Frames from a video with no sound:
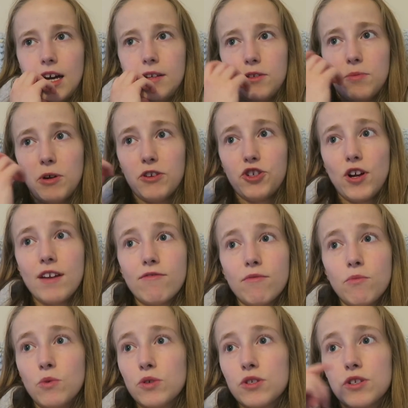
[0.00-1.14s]
And my train
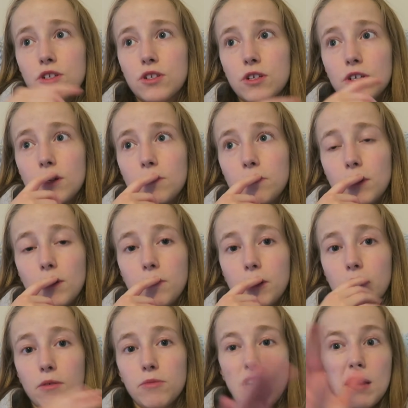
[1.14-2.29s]
from Worcester to
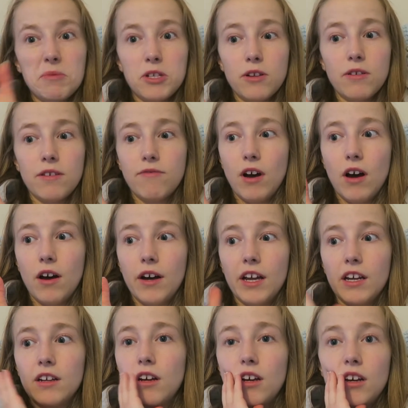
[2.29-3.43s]
Birmingham was absolutely
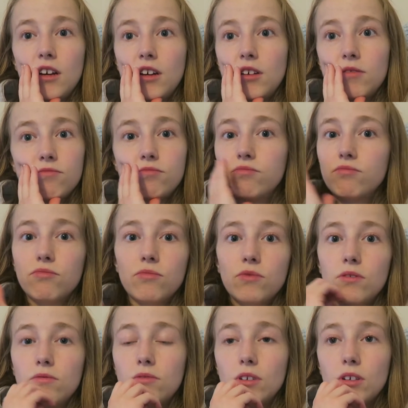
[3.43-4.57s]
fine.
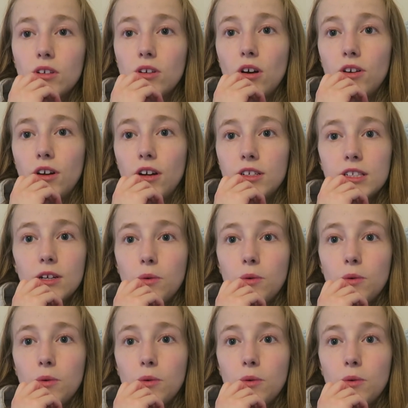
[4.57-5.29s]
Got a nice